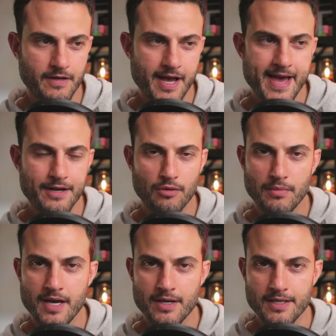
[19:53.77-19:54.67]
I had on
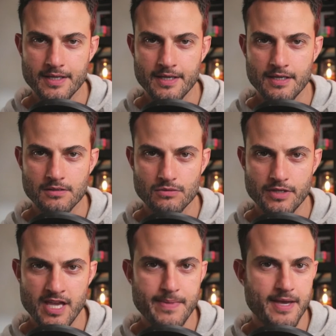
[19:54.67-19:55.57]
my uh,
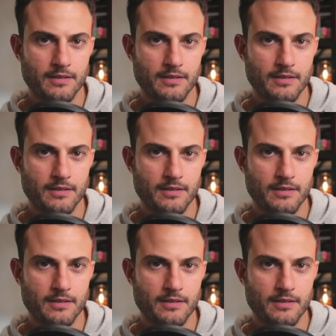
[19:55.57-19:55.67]
eBay